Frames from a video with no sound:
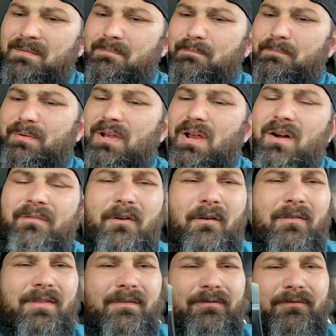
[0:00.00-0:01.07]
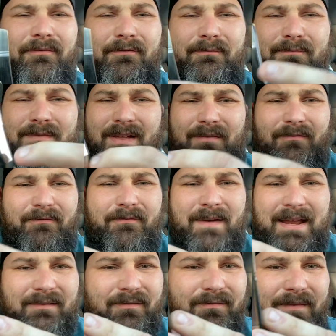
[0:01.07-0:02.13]
beautiful. The, the
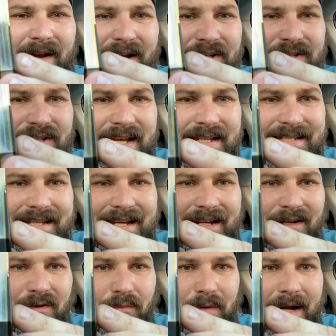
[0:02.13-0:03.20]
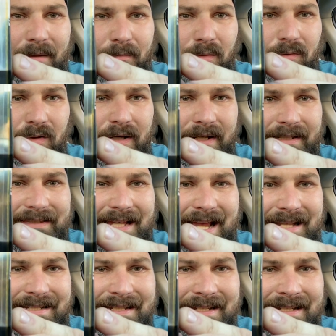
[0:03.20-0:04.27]
fit and finish is incredible. Look at
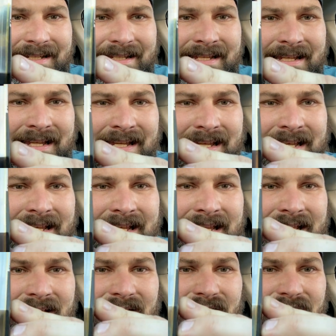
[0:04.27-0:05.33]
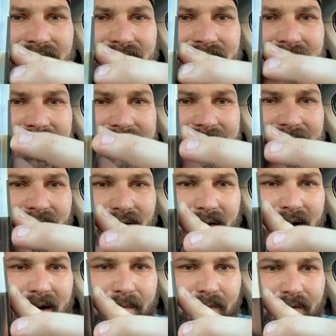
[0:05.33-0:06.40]
that. Just
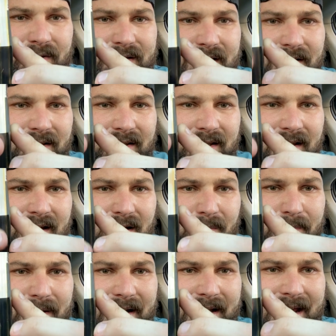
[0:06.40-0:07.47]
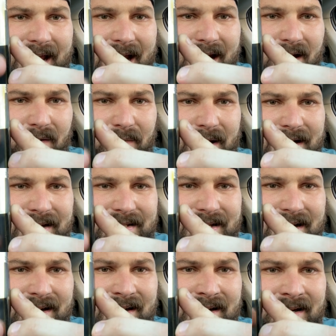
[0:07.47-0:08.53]
incredible. There's a little bit of hair right
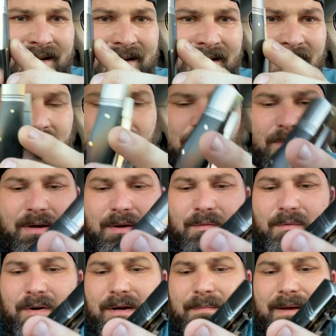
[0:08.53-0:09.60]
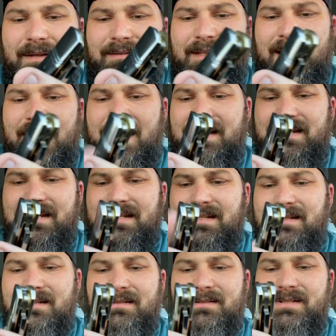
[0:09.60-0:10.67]
there. We ain't worried about that. It's
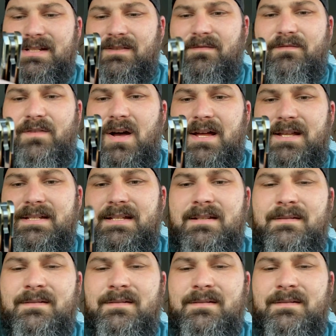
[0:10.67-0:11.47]
just fuzz.